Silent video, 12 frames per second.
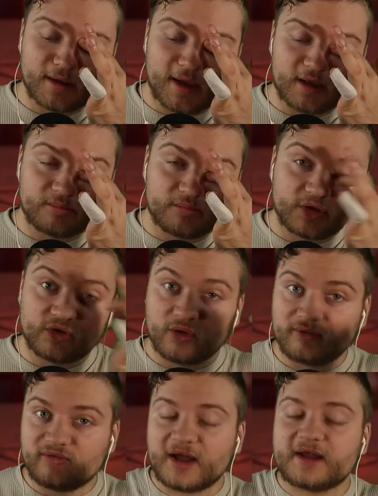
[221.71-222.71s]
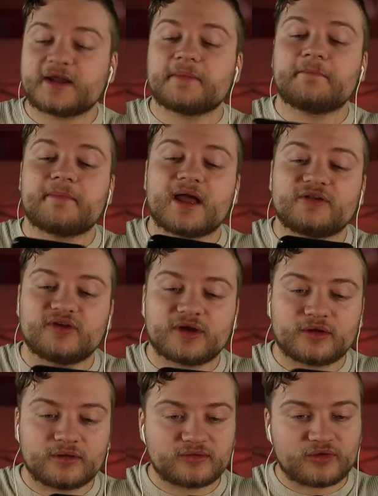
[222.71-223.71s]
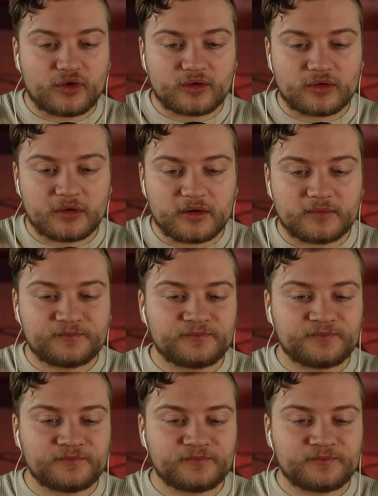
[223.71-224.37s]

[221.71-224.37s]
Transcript: and purified magic circle.